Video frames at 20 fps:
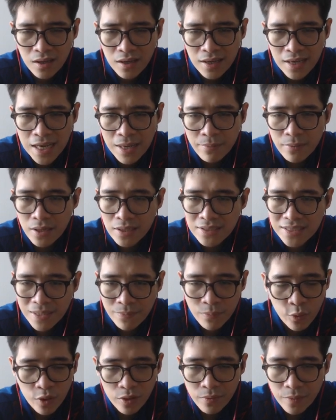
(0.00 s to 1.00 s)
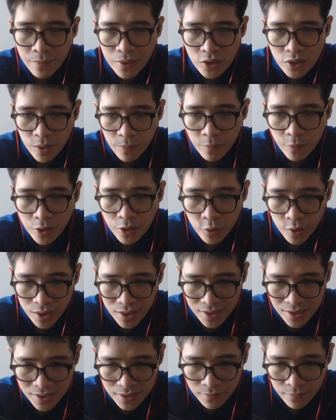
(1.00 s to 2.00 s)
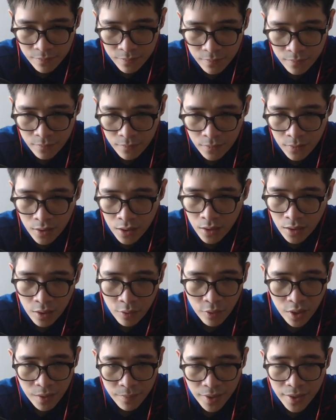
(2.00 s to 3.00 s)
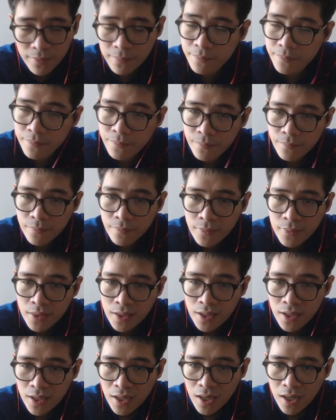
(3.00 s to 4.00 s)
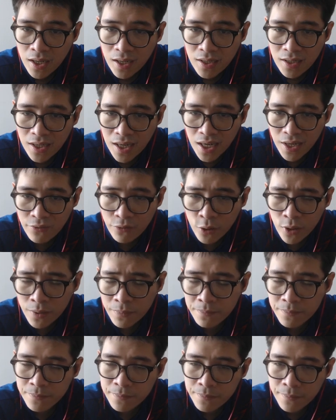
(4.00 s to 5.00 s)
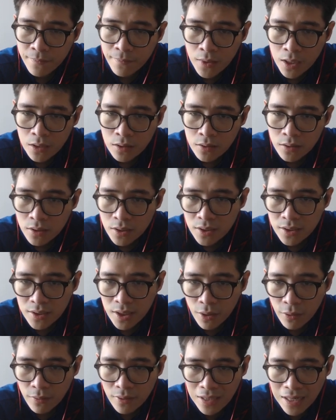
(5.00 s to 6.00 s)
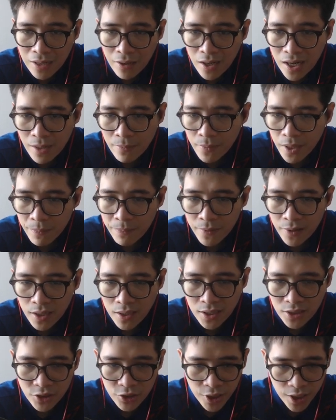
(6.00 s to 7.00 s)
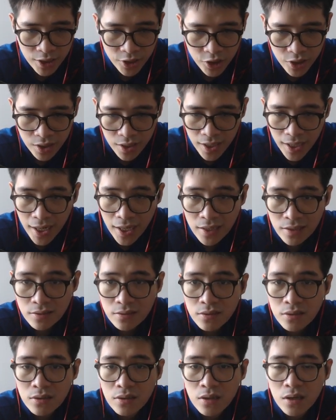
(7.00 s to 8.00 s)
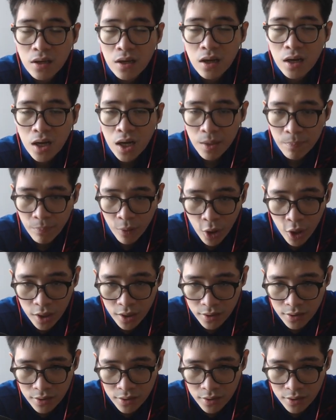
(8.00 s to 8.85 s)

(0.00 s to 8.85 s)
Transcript: have a tempo with my bishop retreats. You know what I mean? Knight e4. So now I'm up on exchange and a pawn.